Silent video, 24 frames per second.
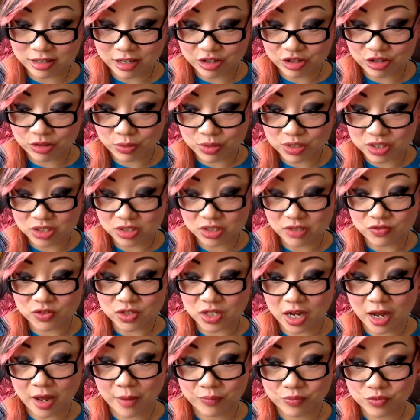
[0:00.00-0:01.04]
I think we still have
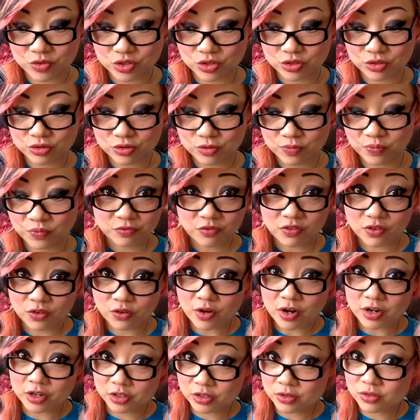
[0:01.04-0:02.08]
time to
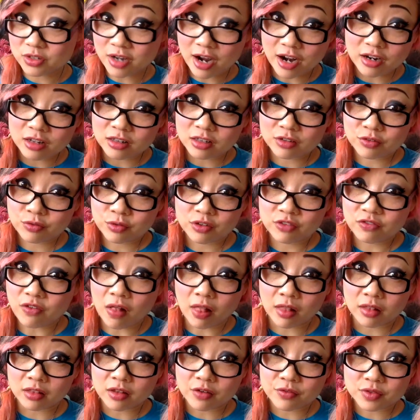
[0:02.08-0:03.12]
figure out a new title if we
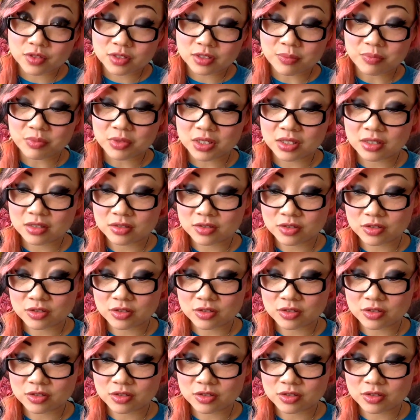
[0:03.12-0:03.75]
fall in love with something.